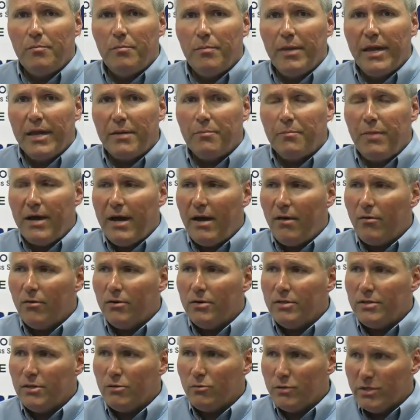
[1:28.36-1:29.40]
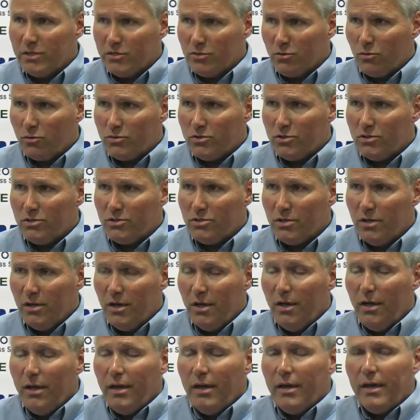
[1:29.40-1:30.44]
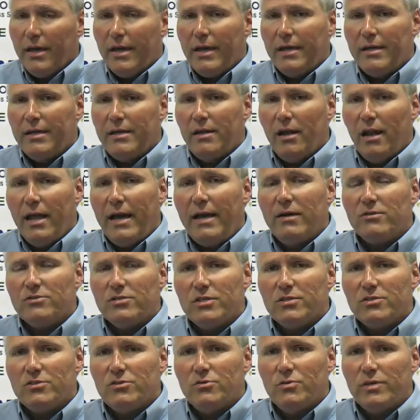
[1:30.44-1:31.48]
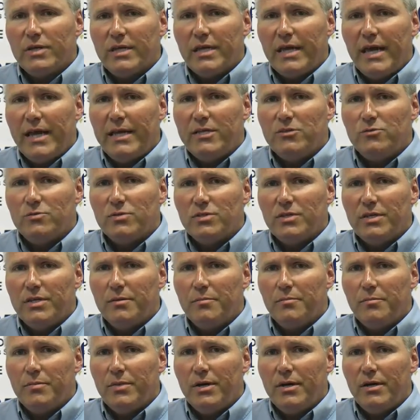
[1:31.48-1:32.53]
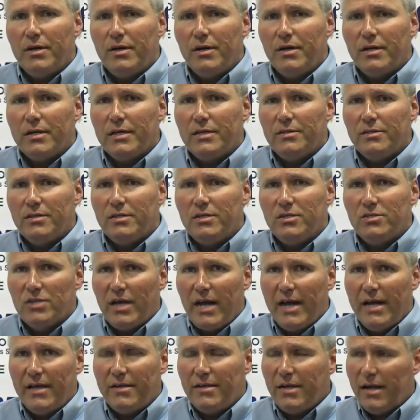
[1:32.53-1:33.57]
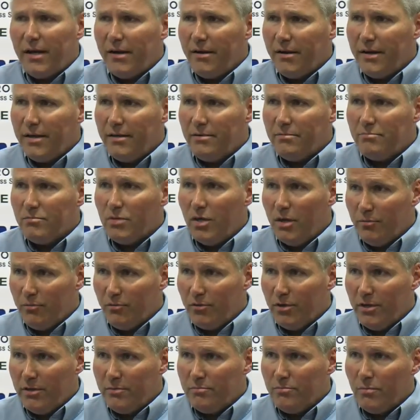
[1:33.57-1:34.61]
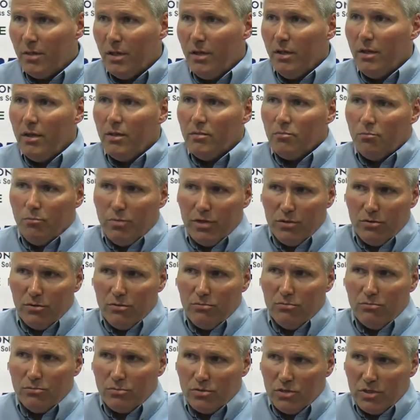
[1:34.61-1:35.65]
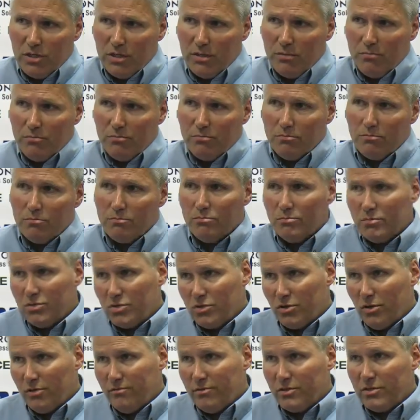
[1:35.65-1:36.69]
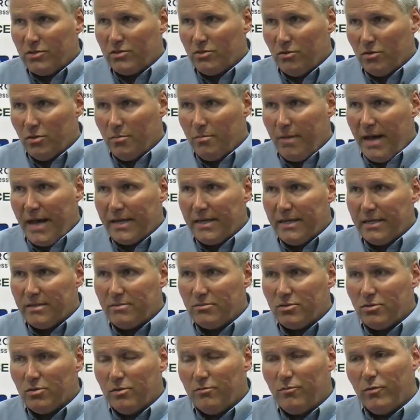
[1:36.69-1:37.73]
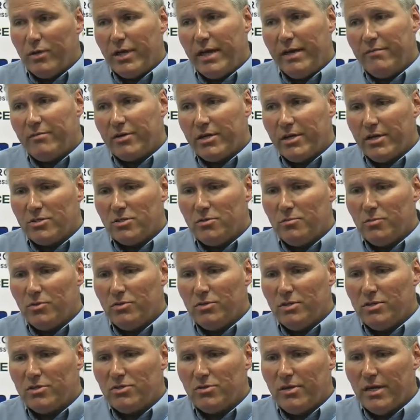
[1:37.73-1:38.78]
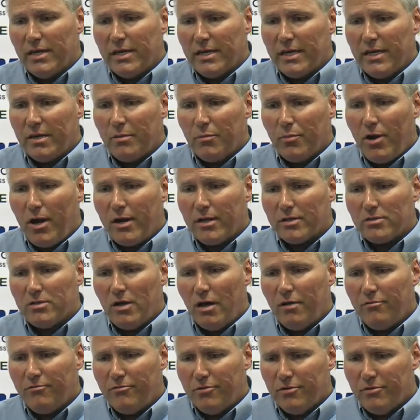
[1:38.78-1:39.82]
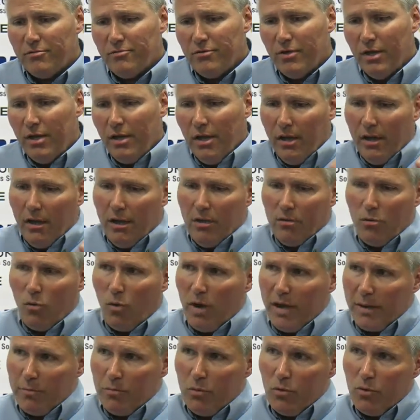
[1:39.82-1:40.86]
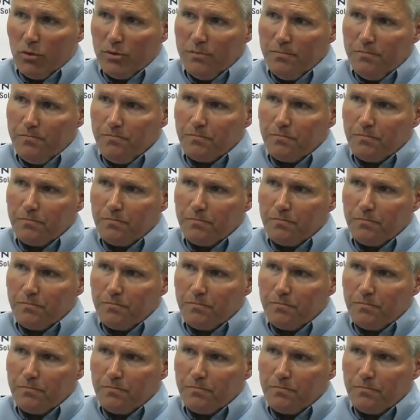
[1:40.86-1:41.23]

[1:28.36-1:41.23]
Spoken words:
manpower and their resources. And it allows us to engage with them in the design area up front, build, ship, and service on the back end. So if we have a customer that's trying to get a product off of the whiteboard